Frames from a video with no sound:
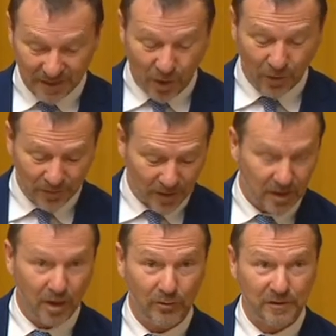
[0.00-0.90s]
on the
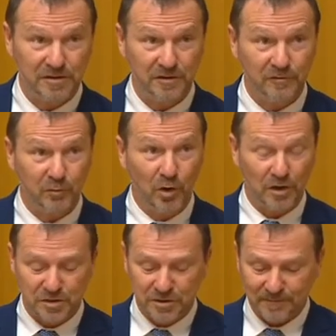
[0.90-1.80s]
Coalition's
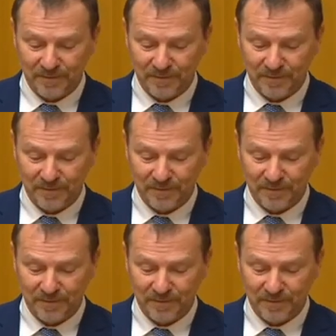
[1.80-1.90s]
watch.